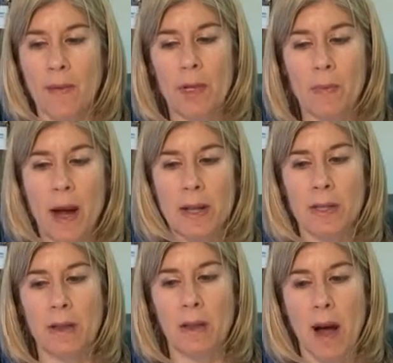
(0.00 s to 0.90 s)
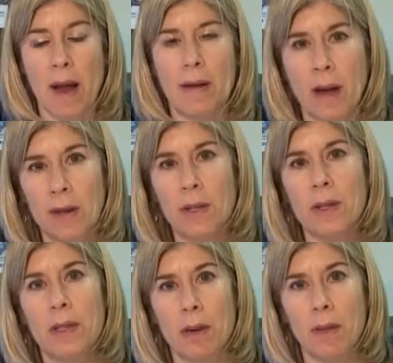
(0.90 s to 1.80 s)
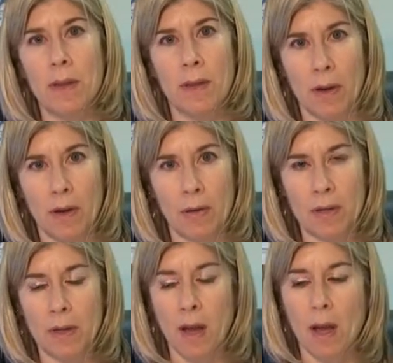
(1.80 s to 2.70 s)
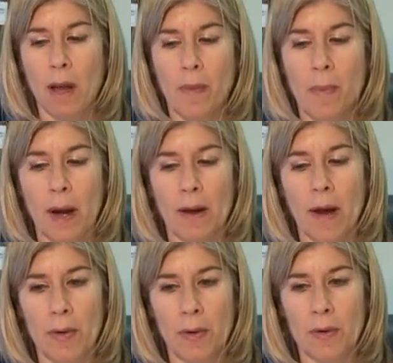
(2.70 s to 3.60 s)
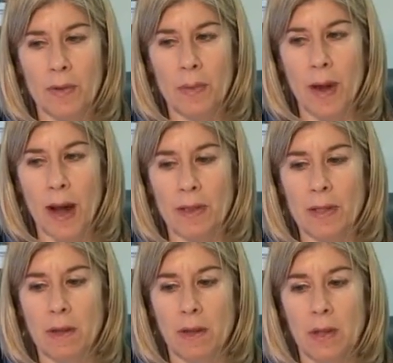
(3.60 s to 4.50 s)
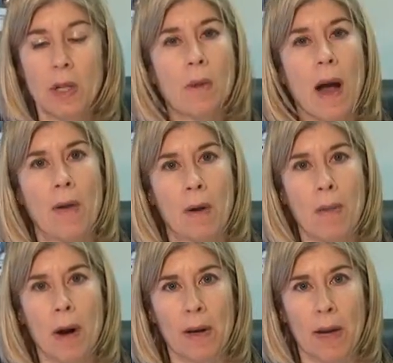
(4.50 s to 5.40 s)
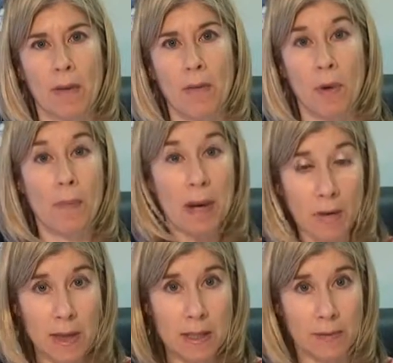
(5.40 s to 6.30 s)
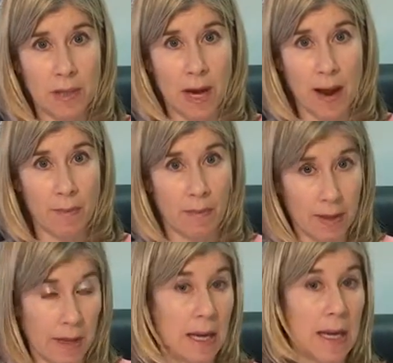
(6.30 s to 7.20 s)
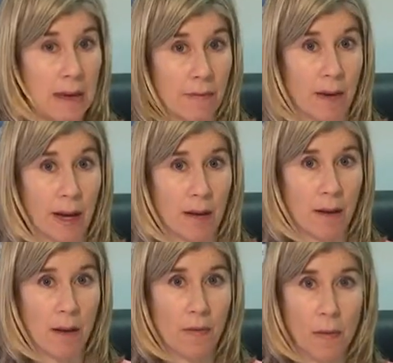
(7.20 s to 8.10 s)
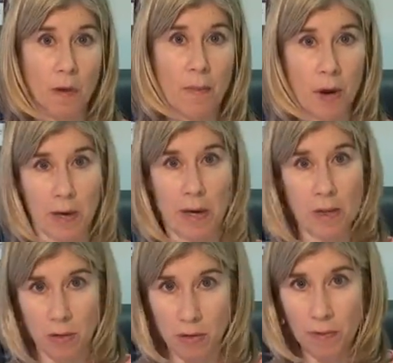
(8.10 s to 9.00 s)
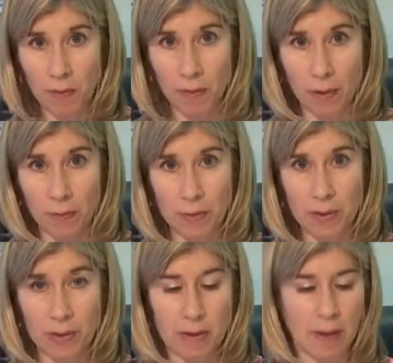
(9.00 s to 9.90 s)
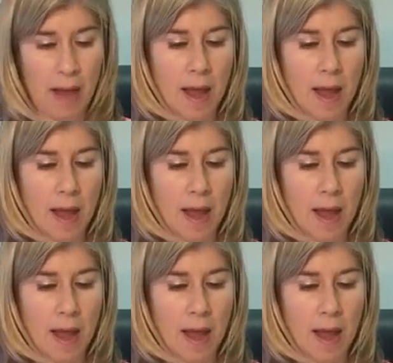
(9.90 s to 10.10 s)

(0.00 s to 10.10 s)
of the spots in the lot, not necessarily those, but other spots, two-hour parking for periods of time in the evening for parking turnover purposes.